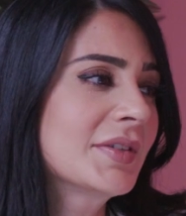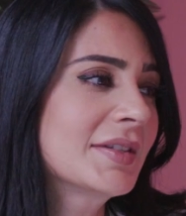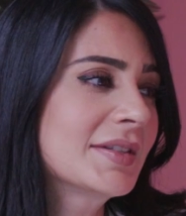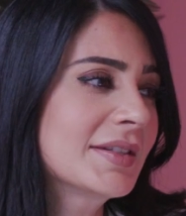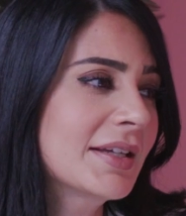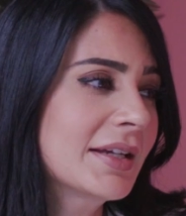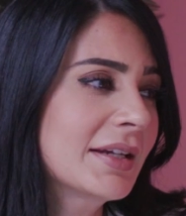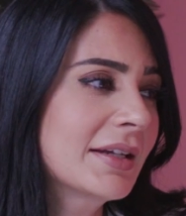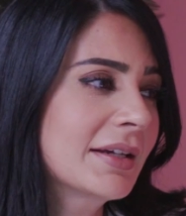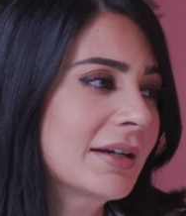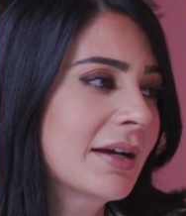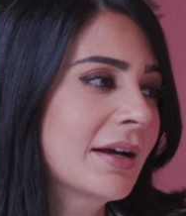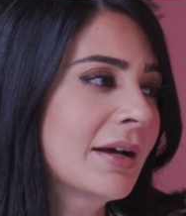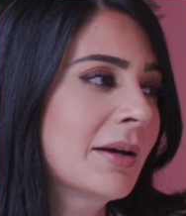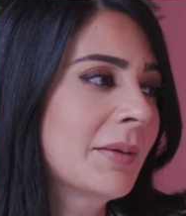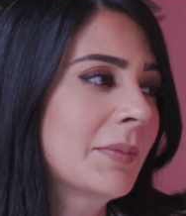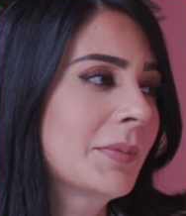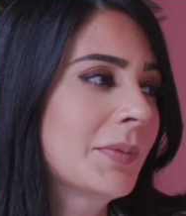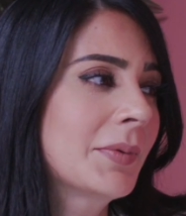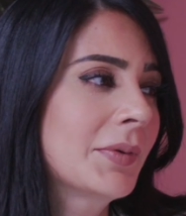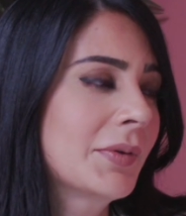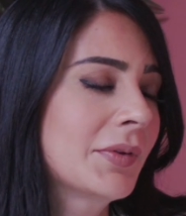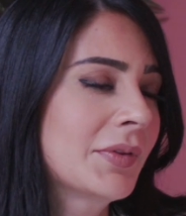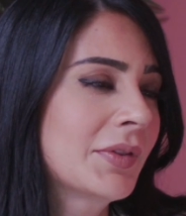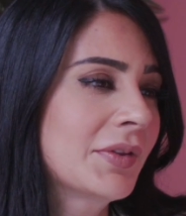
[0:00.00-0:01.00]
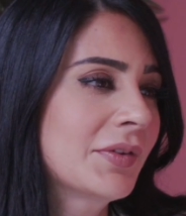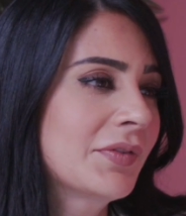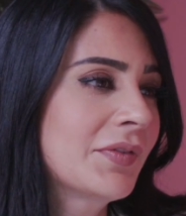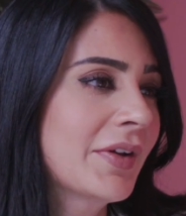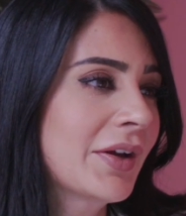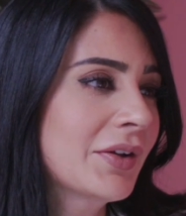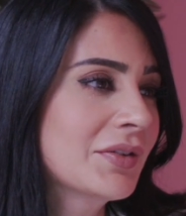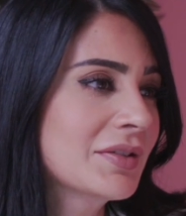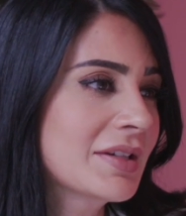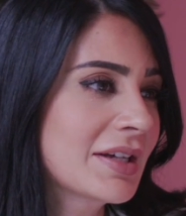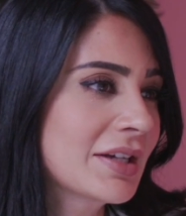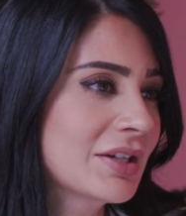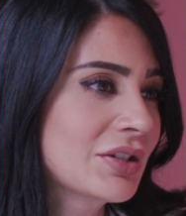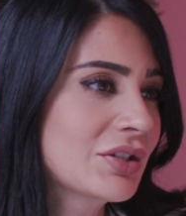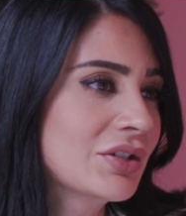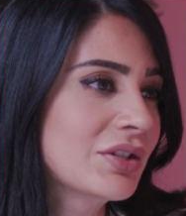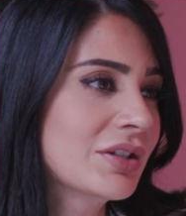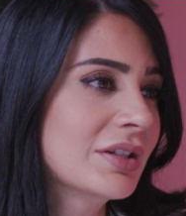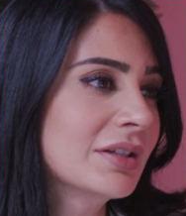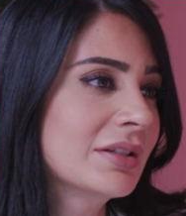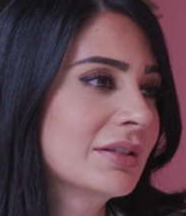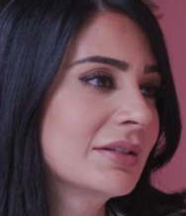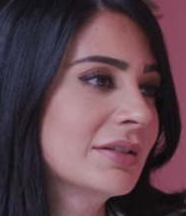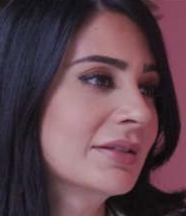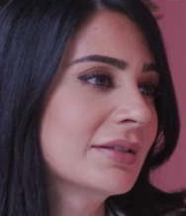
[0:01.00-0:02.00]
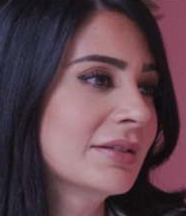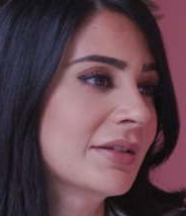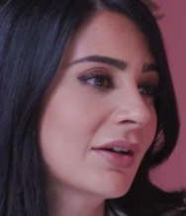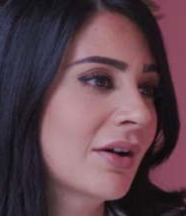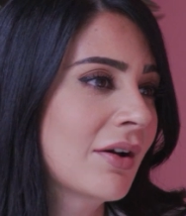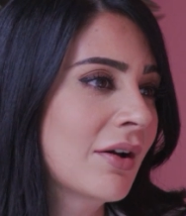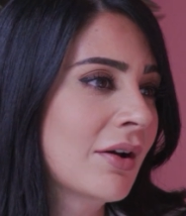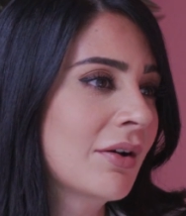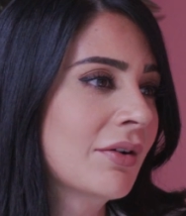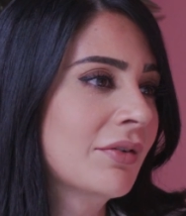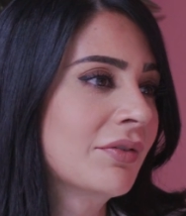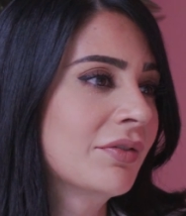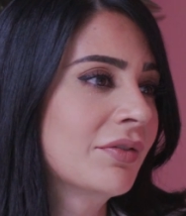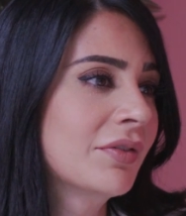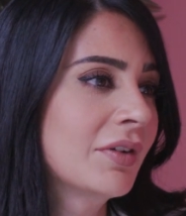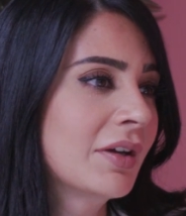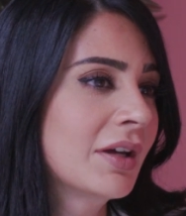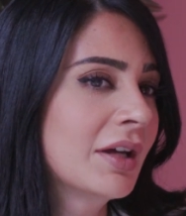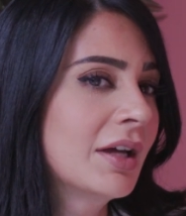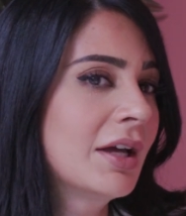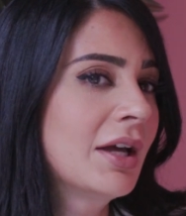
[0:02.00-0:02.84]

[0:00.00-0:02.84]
setting up the foundations of